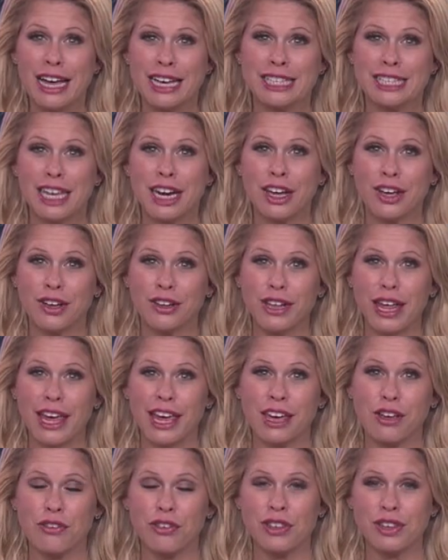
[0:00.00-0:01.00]
Seneca
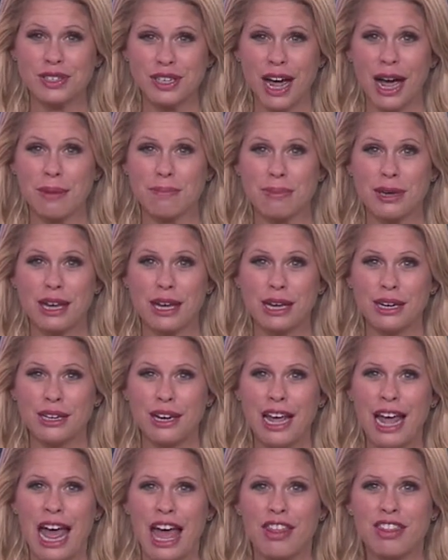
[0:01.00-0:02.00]
Lake for the time being.
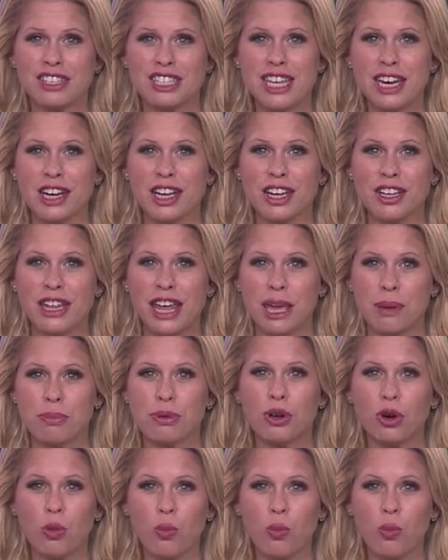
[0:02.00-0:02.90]
The Seneca Lake Pure